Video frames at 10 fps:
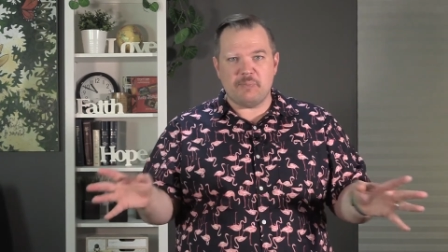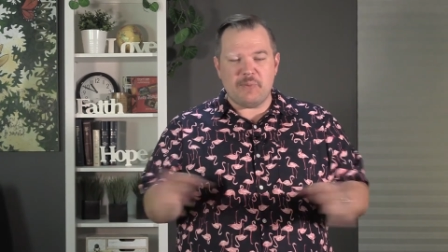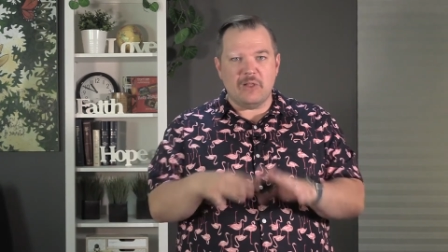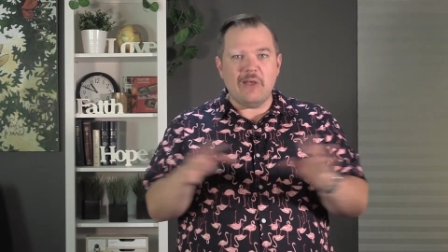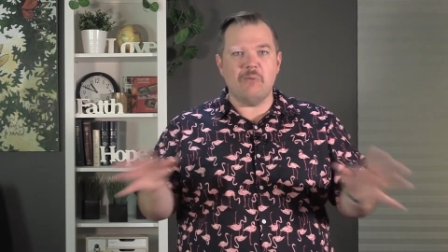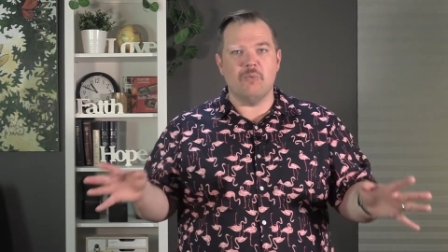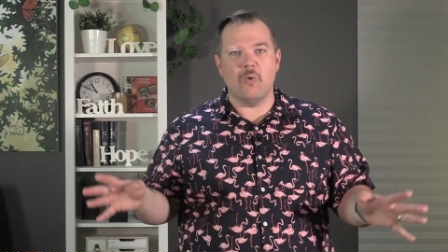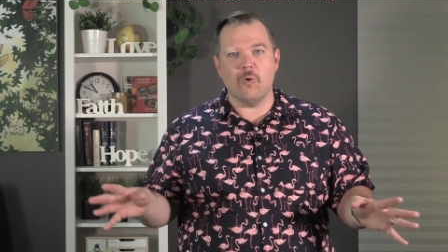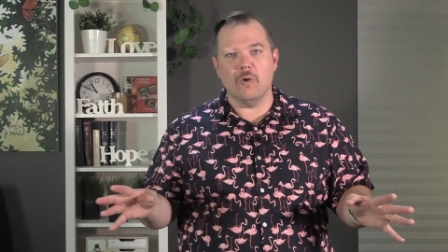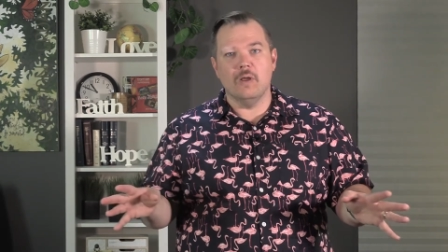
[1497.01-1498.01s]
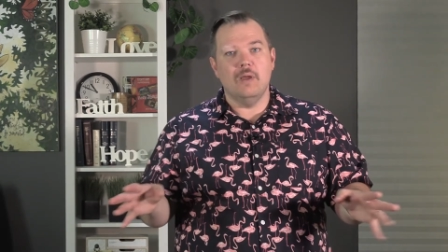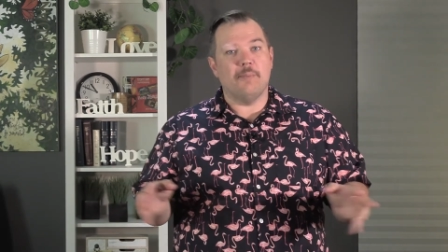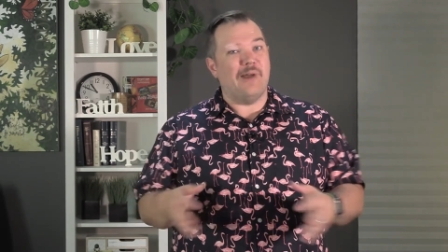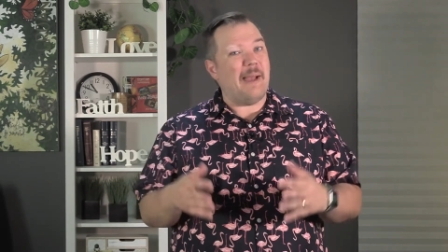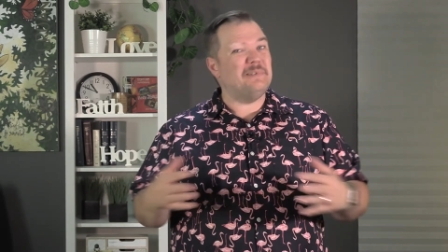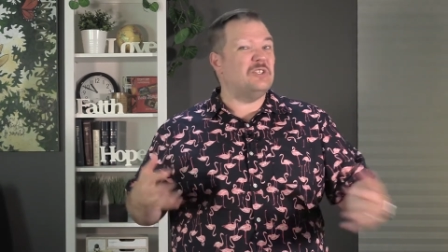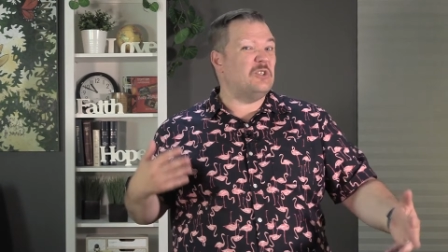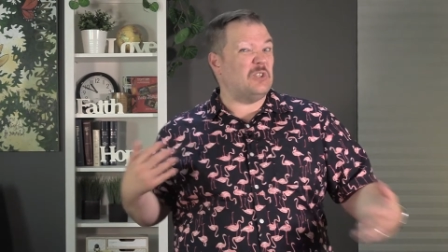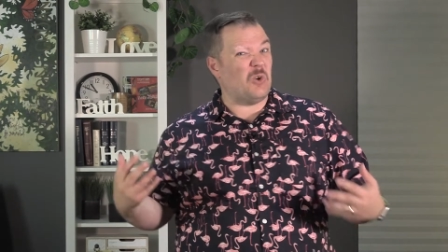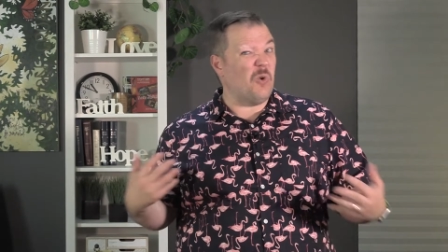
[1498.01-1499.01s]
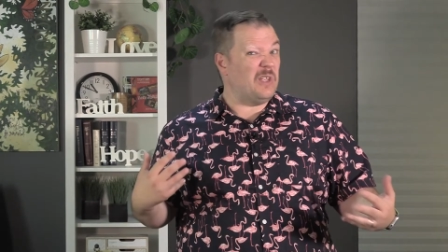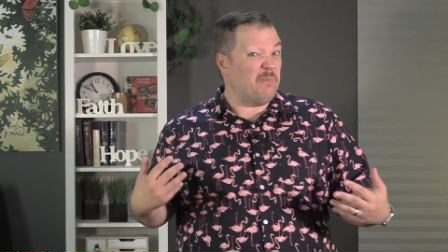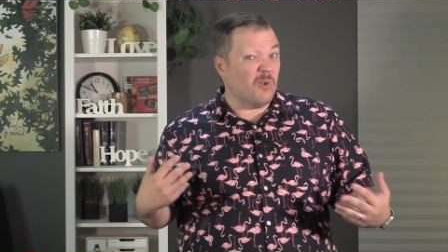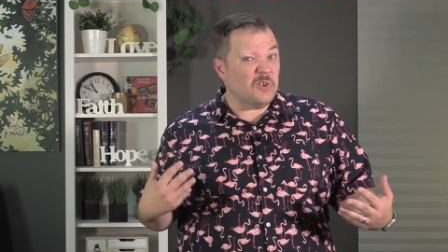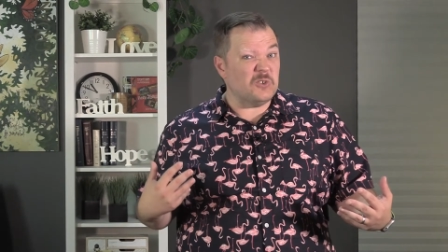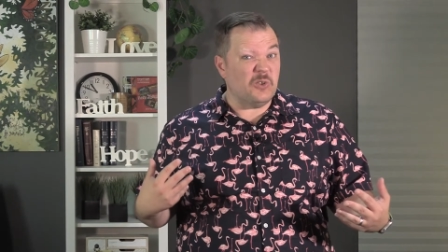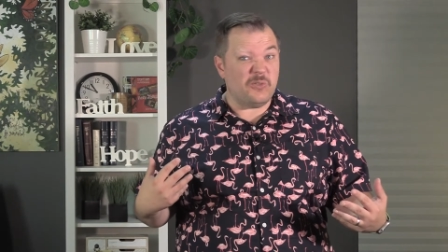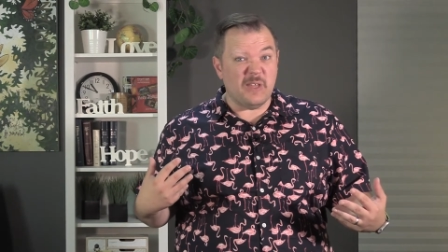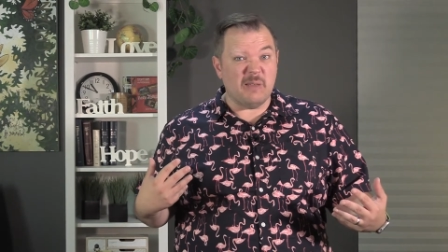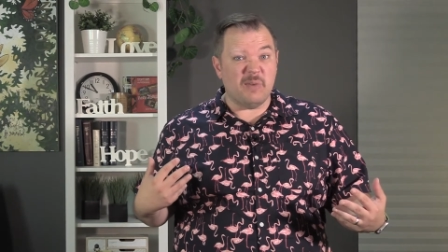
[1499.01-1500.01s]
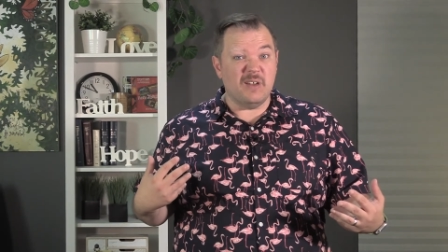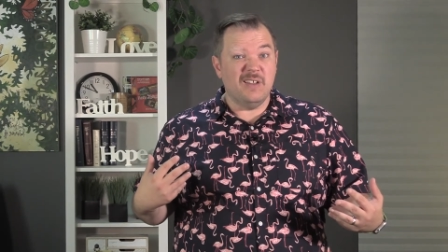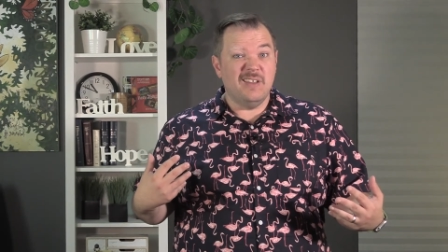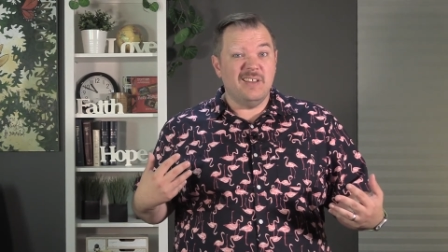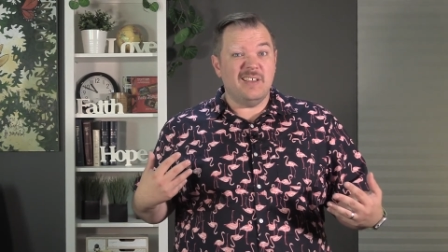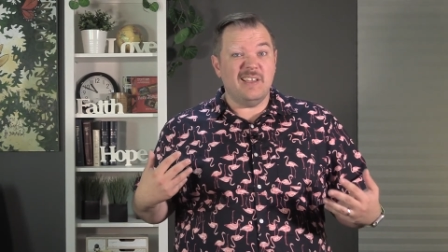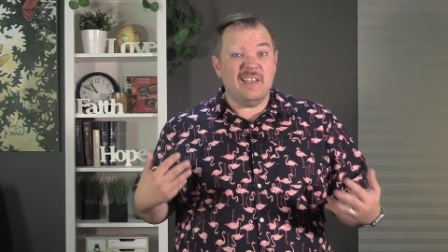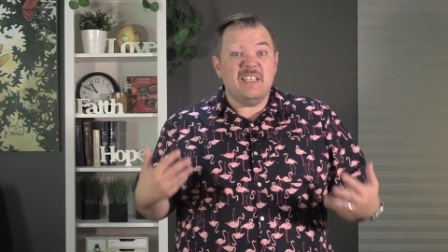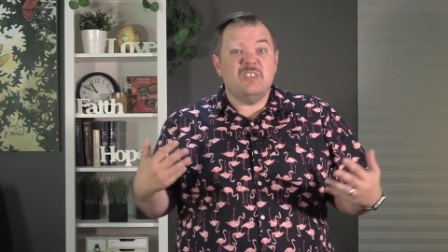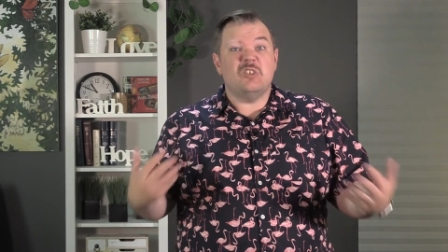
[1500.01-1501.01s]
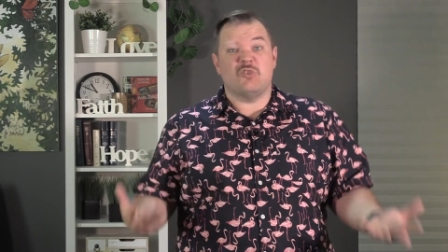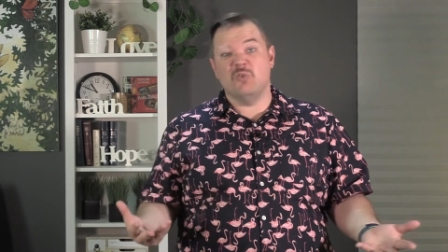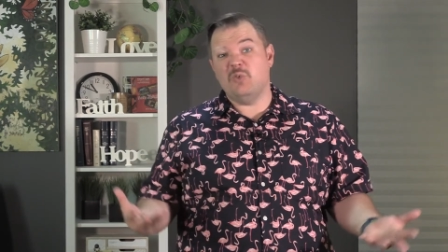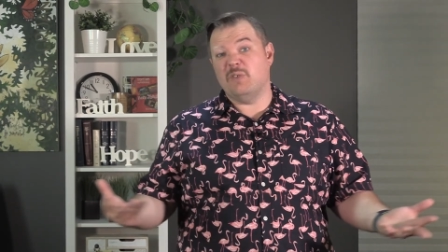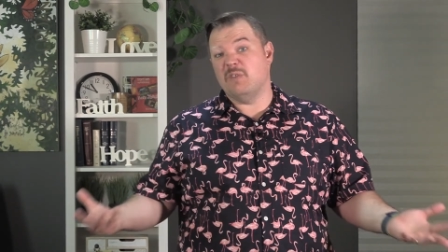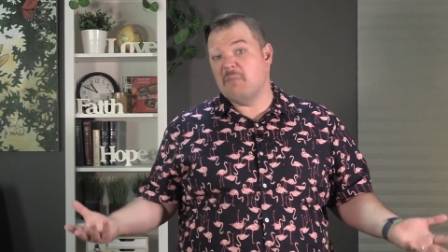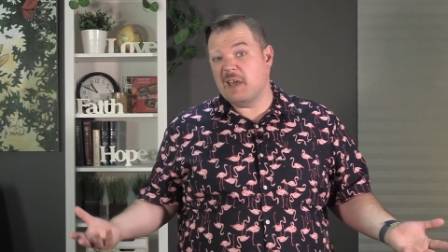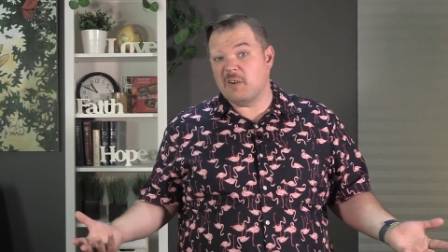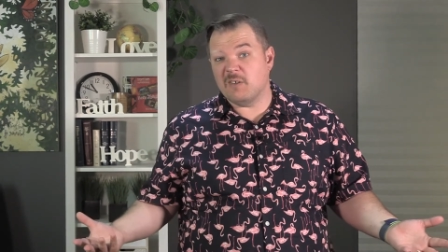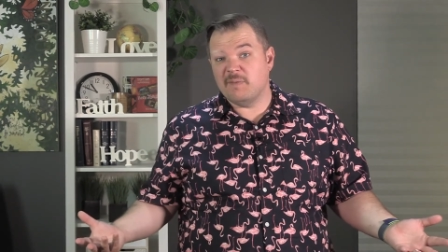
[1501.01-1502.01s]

spell out more, or perhaps it's just a quirky personal thing, but it is the truth of the matter.